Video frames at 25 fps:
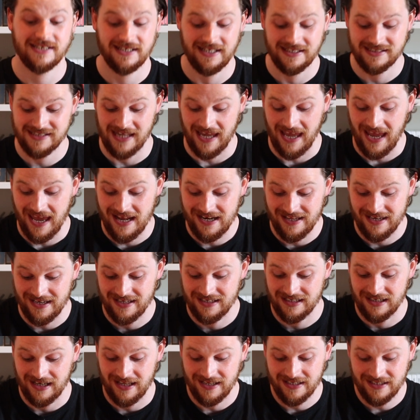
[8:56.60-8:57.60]
that it's
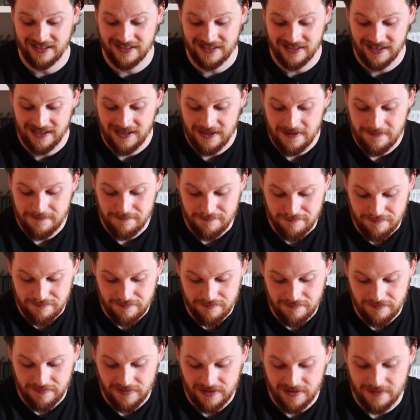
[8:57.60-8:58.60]
anything like
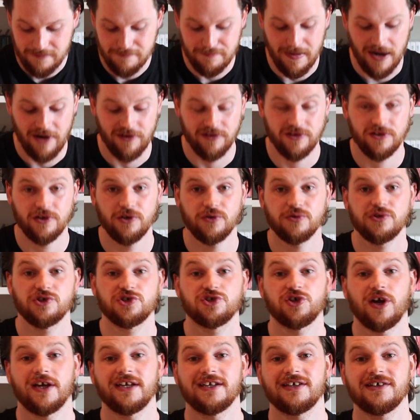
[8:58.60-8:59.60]
Mario
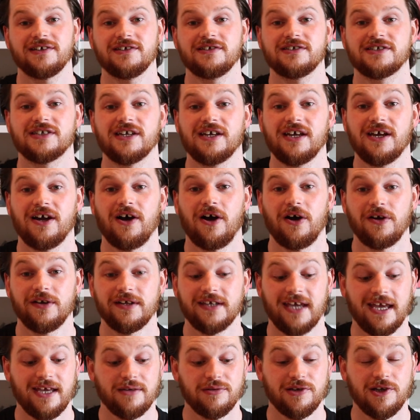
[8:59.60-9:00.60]
Strikers on the
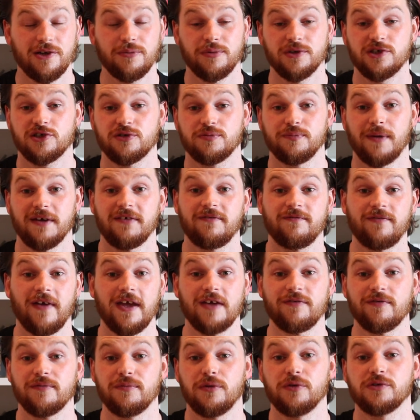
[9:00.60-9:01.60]
Gamecube, which is my
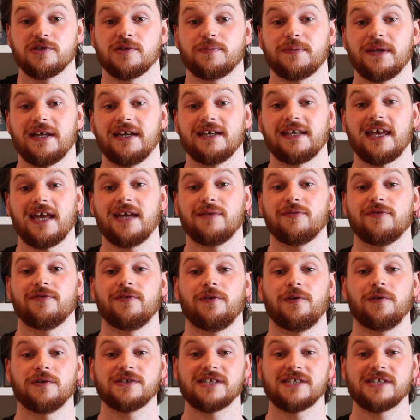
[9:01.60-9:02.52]
favourite multiplayer game of all